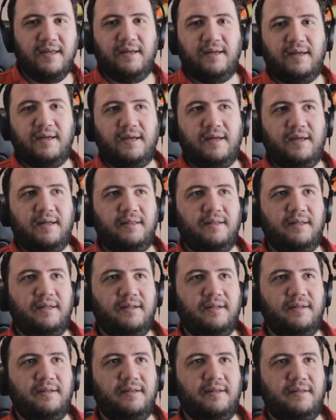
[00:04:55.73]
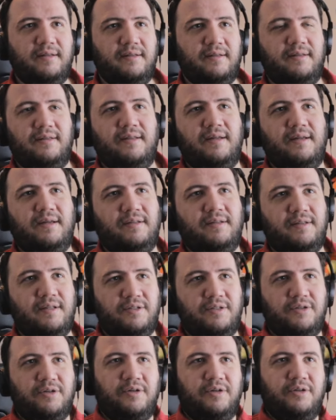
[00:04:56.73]
and then they, they
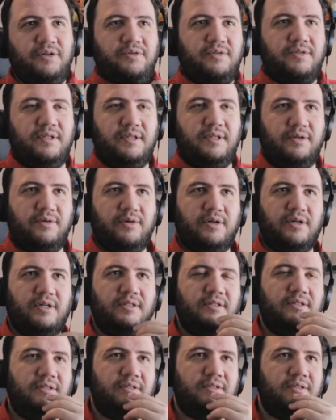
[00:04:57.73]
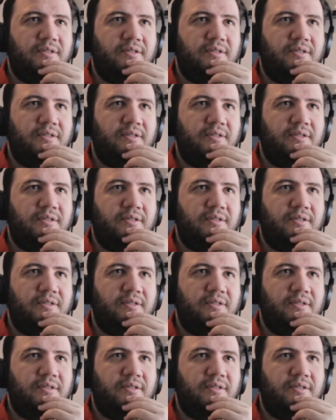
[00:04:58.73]
started using the cross?